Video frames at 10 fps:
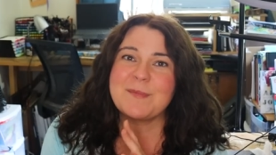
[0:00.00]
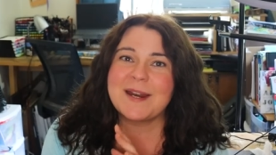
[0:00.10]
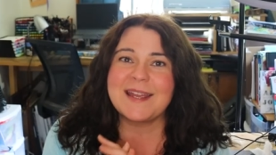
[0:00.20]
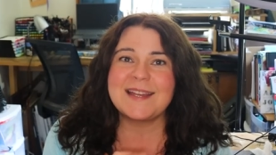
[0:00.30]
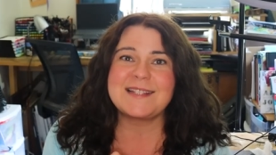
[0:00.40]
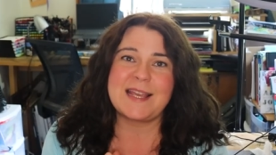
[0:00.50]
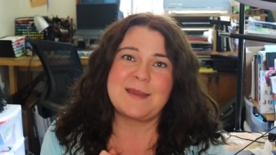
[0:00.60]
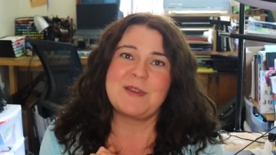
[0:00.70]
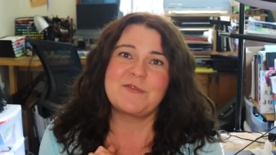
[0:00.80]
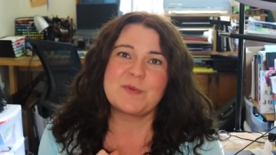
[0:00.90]
everybody, it's
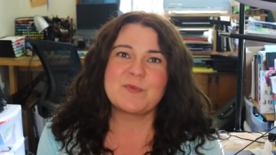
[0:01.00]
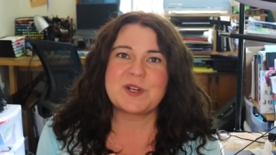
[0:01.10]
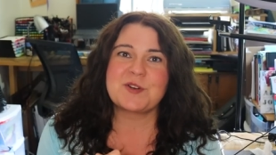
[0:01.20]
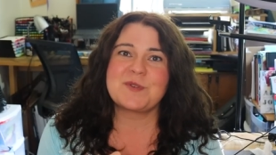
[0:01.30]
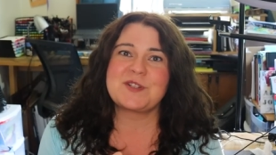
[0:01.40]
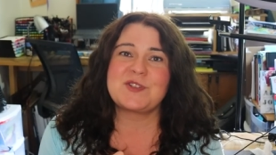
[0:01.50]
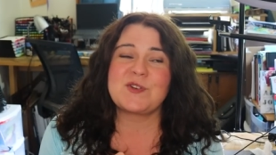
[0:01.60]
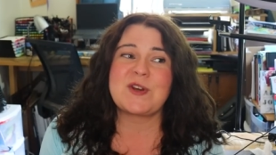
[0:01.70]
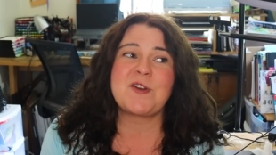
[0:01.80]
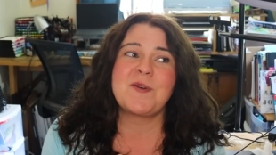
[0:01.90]
Amy from Winterwood
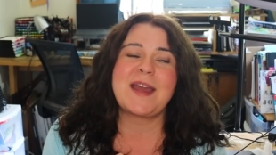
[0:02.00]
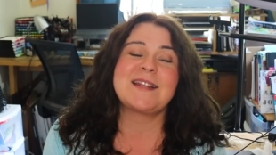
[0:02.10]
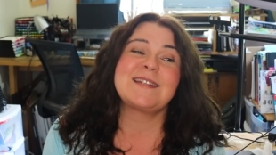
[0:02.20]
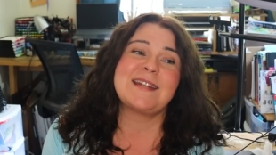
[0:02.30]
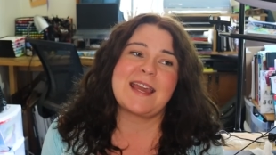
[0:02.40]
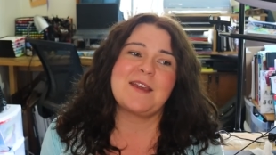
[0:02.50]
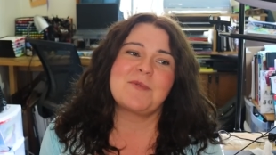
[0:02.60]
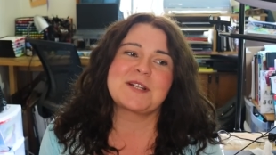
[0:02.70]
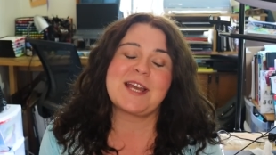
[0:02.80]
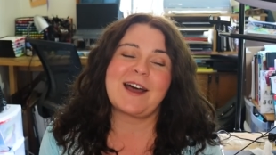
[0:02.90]
Studio, and today
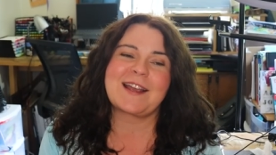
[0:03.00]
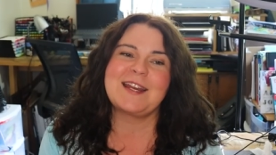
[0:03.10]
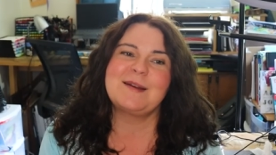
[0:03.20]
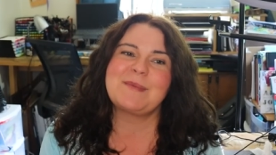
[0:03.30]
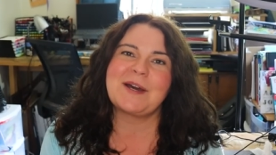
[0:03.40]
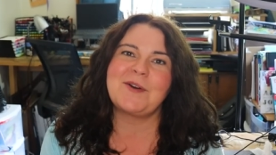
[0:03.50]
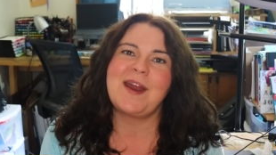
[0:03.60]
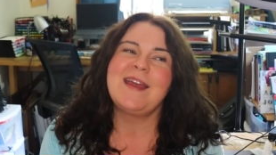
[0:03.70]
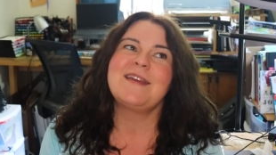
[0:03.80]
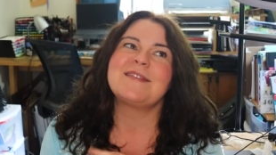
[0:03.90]
we're talking about
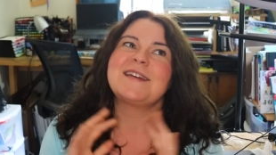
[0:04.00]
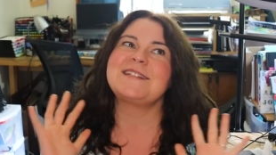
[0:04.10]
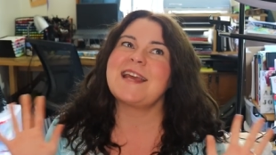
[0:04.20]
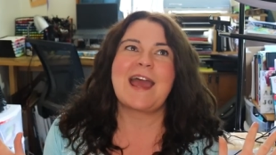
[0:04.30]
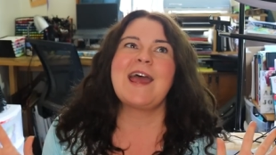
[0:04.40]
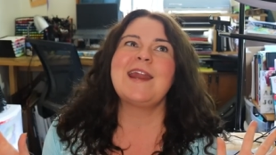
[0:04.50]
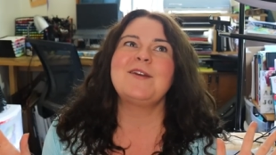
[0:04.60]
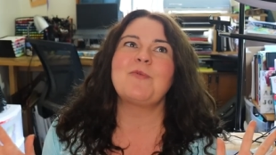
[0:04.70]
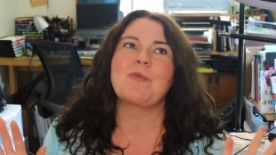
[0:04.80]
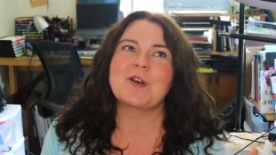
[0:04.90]
the
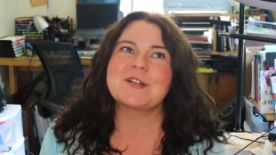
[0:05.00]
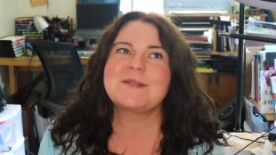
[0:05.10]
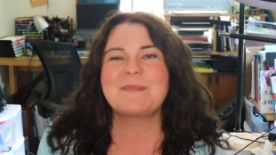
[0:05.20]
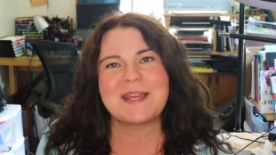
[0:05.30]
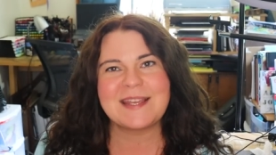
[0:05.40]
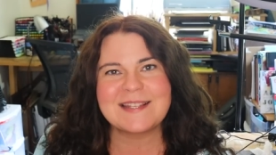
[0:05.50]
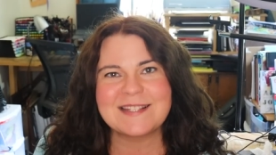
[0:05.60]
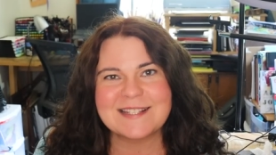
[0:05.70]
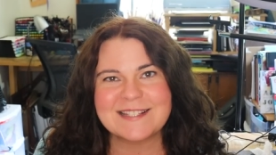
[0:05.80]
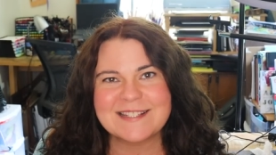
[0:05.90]
ten worst
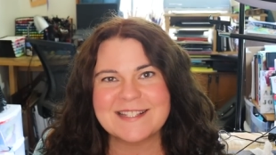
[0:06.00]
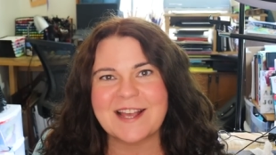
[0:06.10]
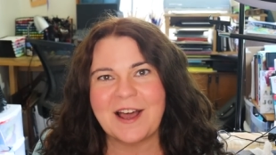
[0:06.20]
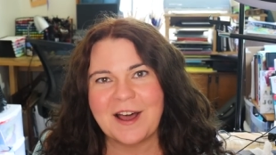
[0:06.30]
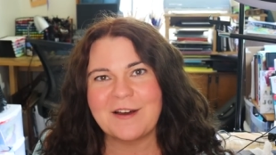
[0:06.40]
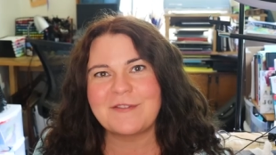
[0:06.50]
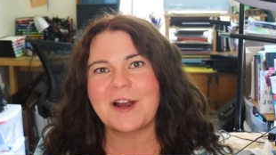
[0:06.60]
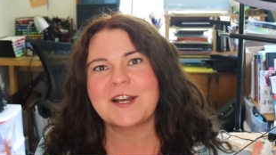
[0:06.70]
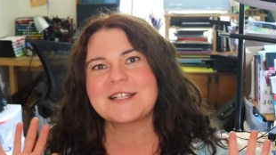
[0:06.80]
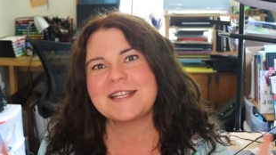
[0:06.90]
pieces of
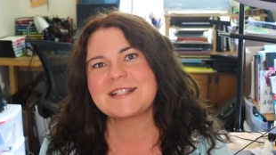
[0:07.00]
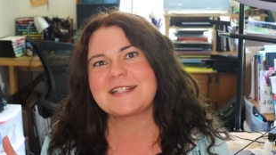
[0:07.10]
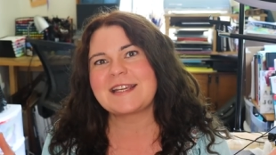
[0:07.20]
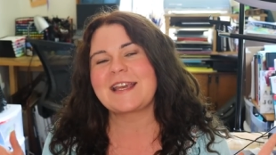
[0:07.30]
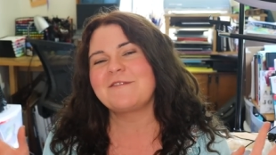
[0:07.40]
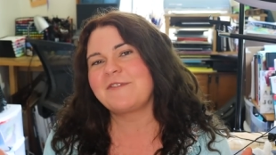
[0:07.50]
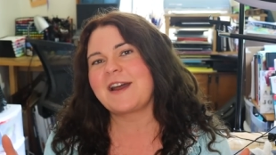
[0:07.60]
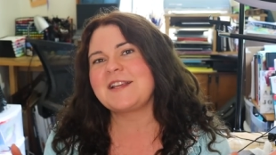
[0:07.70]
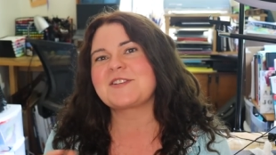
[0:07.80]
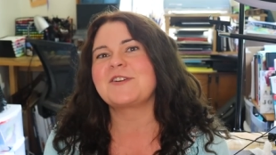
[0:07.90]
artistic
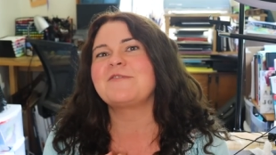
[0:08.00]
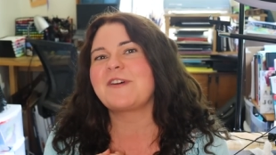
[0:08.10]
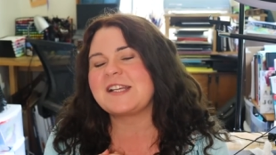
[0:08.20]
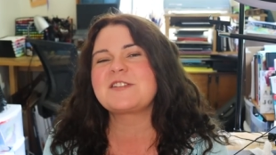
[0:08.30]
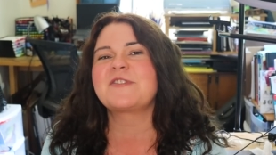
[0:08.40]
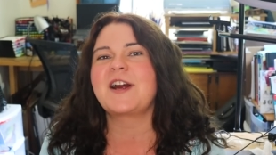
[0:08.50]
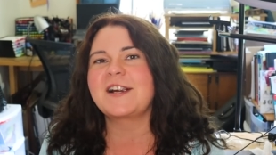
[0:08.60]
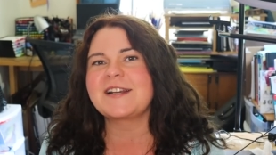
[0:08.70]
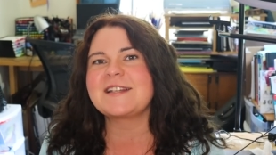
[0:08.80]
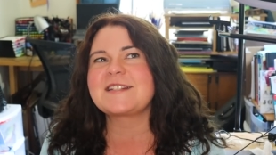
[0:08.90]
advice or advice for
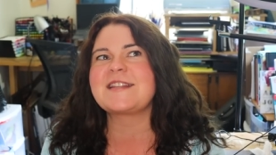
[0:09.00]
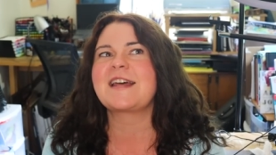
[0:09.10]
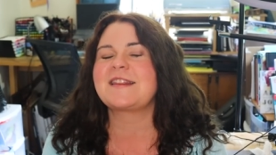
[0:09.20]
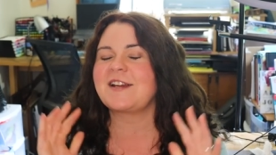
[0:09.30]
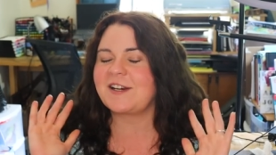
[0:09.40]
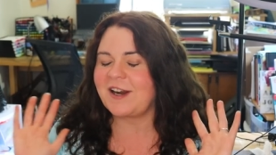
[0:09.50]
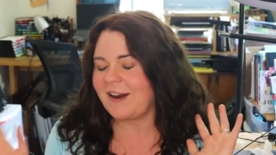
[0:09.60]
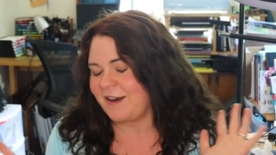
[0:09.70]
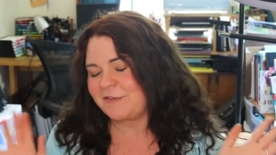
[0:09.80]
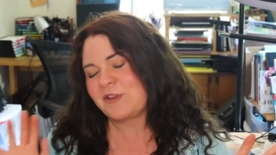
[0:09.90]
artists that there
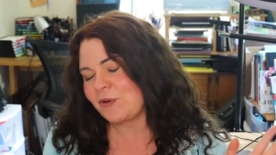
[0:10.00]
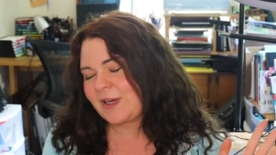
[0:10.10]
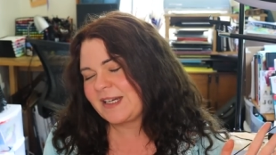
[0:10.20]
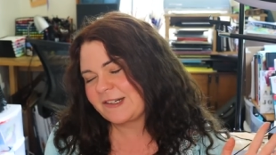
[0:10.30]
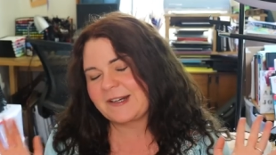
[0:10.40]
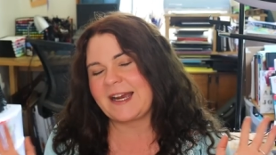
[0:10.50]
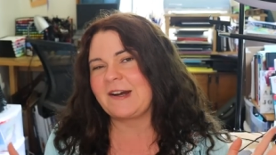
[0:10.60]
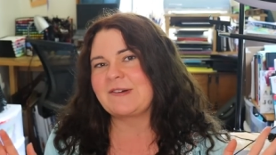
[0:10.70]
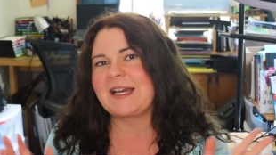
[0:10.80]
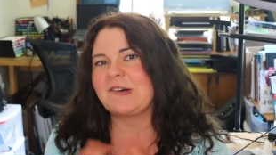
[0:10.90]
are floating
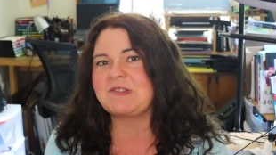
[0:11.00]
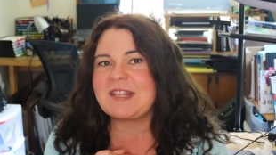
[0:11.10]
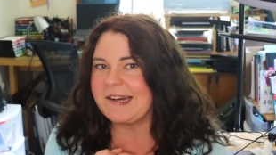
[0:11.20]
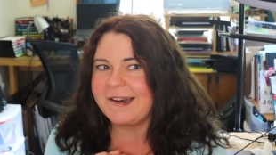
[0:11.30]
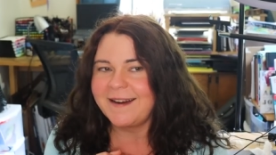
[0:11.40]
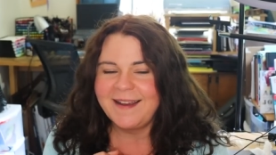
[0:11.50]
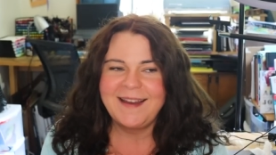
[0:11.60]
around out there.